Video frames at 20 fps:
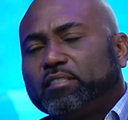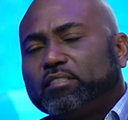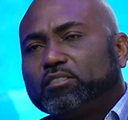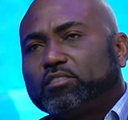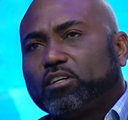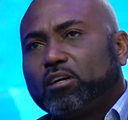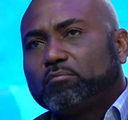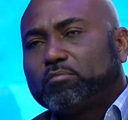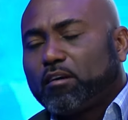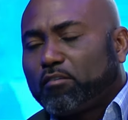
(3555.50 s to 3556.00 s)
in
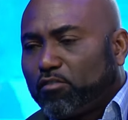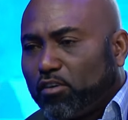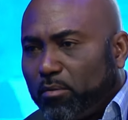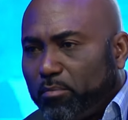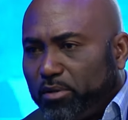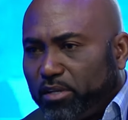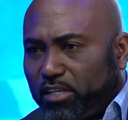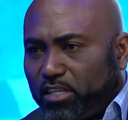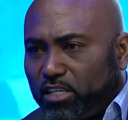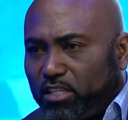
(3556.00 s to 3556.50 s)
terms of
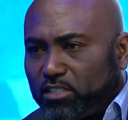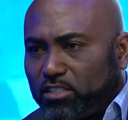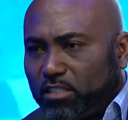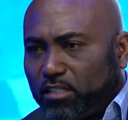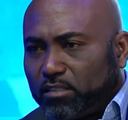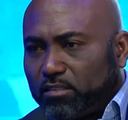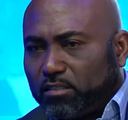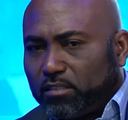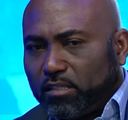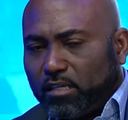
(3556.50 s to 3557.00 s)

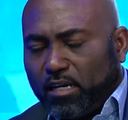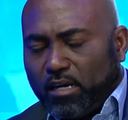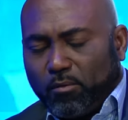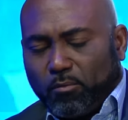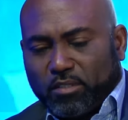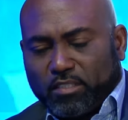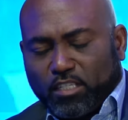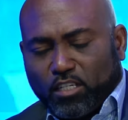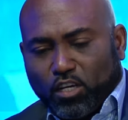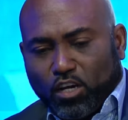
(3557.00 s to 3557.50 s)
communication
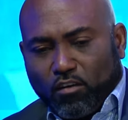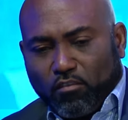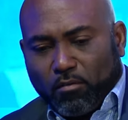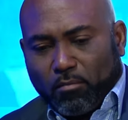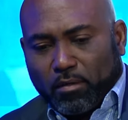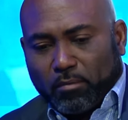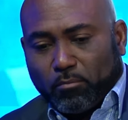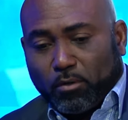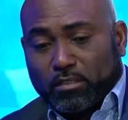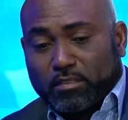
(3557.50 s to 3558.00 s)
within
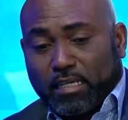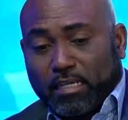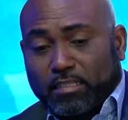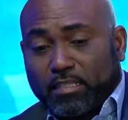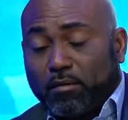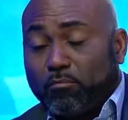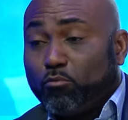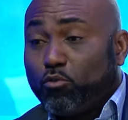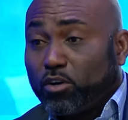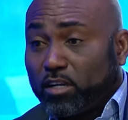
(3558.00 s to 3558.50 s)
government, but I
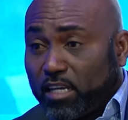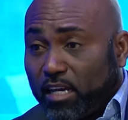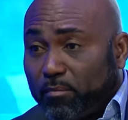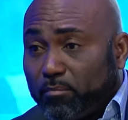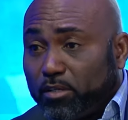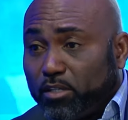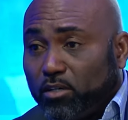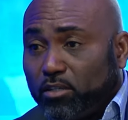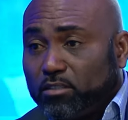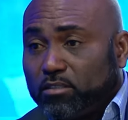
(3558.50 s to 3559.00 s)
think more can
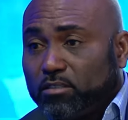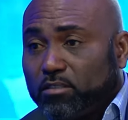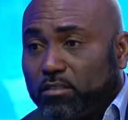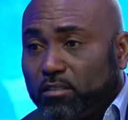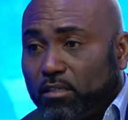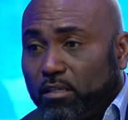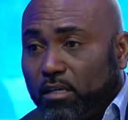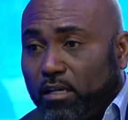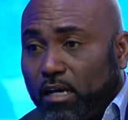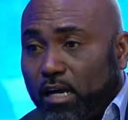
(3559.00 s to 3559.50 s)
be done.
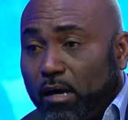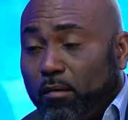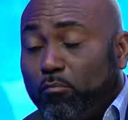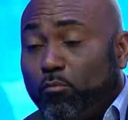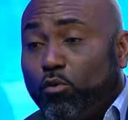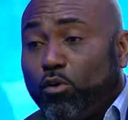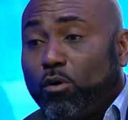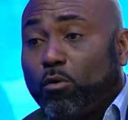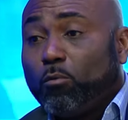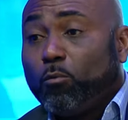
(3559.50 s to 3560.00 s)
And
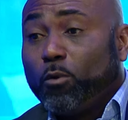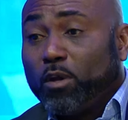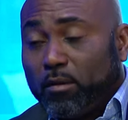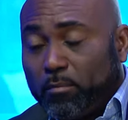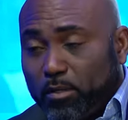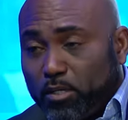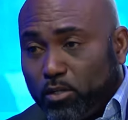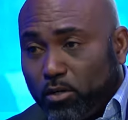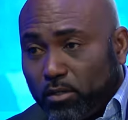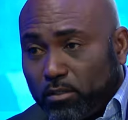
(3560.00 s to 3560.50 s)
more will
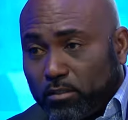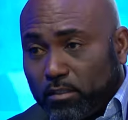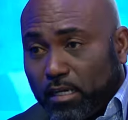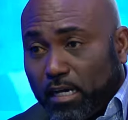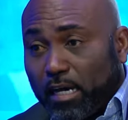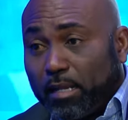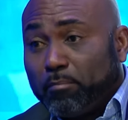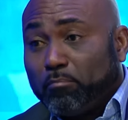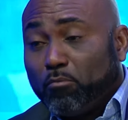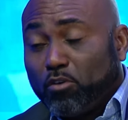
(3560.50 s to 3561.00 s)
be done
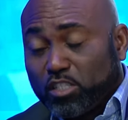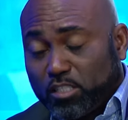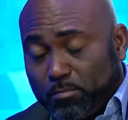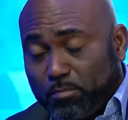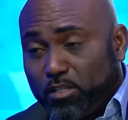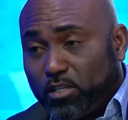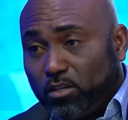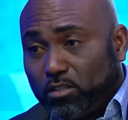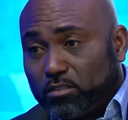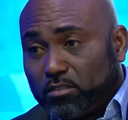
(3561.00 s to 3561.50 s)
and must be
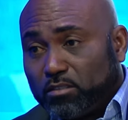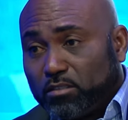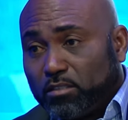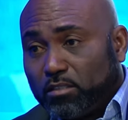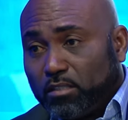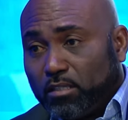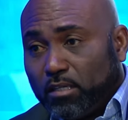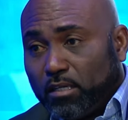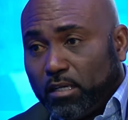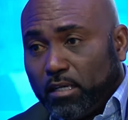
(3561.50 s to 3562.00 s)
done.
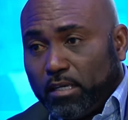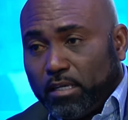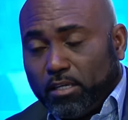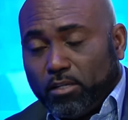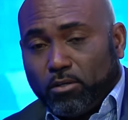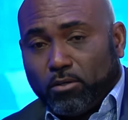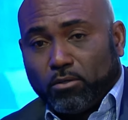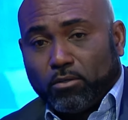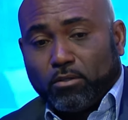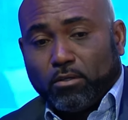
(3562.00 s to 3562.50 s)
You
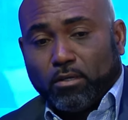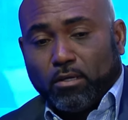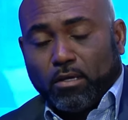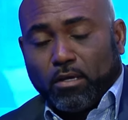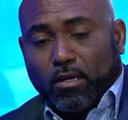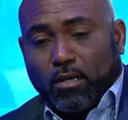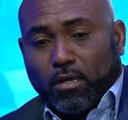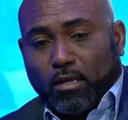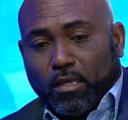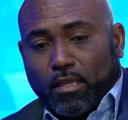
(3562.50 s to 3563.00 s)
know,
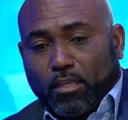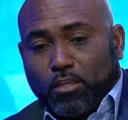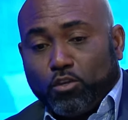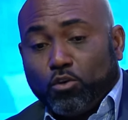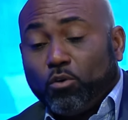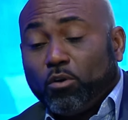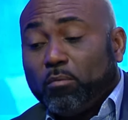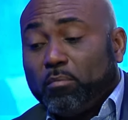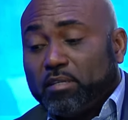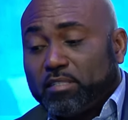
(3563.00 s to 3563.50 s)
you
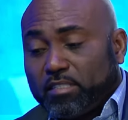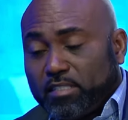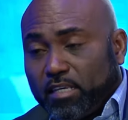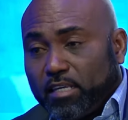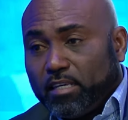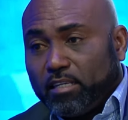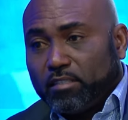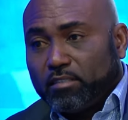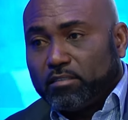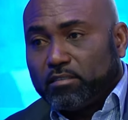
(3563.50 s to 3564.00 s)
will be
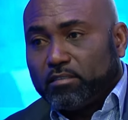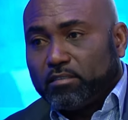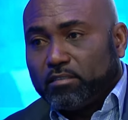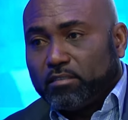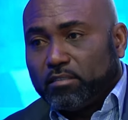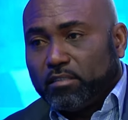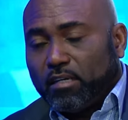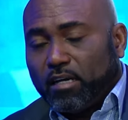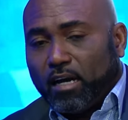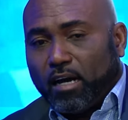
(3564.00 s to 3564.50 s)
seeing
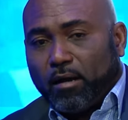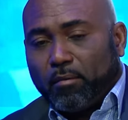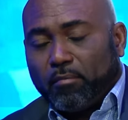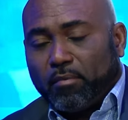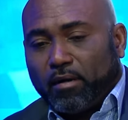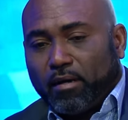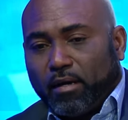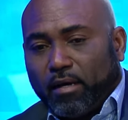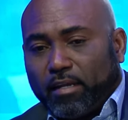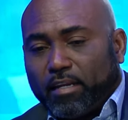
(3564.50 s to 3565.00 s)
an
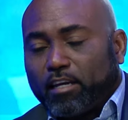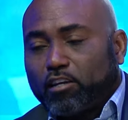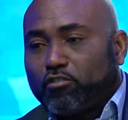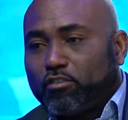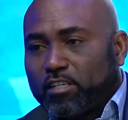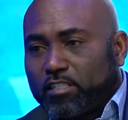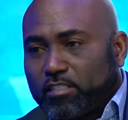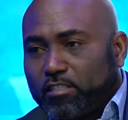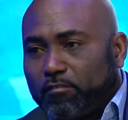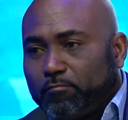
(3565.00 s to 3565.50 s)

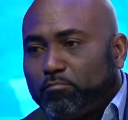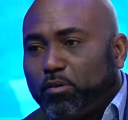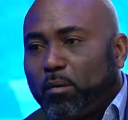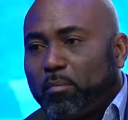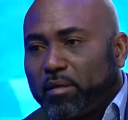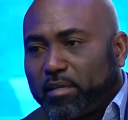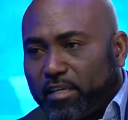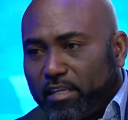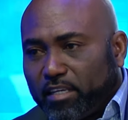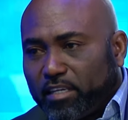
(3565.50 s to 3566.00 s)
aggressive
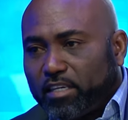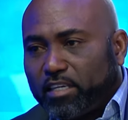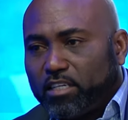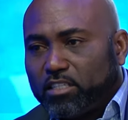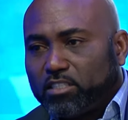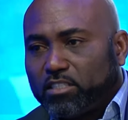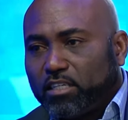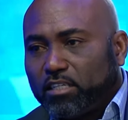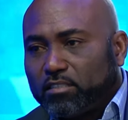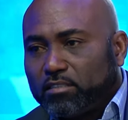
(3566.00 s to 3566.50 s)
public
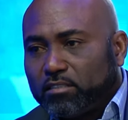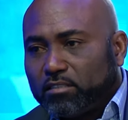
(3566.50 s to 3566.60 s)
education,